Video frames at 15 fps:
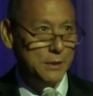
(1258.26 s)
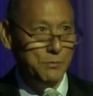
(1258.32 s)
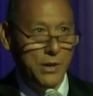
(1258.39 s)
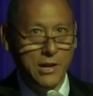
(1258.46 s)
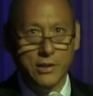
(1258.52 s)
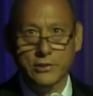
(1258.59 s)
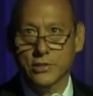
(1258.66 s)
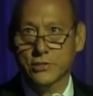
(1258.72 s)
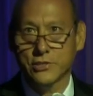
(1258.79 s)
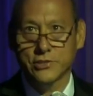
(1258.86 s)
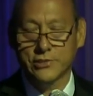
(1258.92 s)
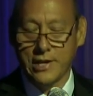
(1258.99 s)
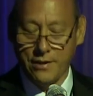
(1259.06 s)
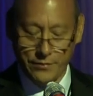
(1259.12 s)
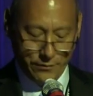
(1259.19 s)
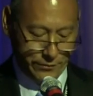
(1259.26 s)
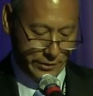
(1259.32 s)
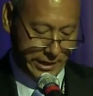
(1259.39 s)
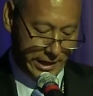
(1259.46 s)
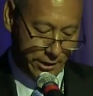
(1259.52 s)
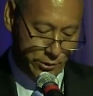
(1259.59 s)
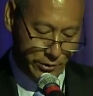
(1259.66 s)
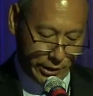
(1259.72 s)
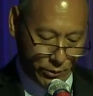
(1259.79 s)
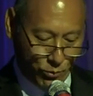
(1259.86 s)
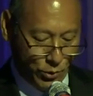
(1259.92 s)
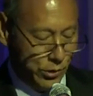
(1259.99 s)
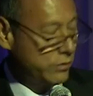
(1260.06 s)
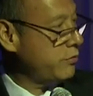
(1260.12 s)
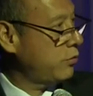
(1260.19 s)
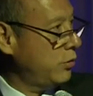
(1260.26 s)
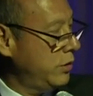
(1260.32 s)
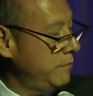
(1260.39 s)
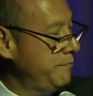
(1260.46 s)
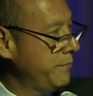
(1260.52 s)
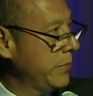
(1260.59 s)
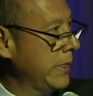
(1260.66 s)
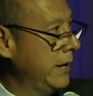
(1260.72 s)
See, politicians often forget who they work for.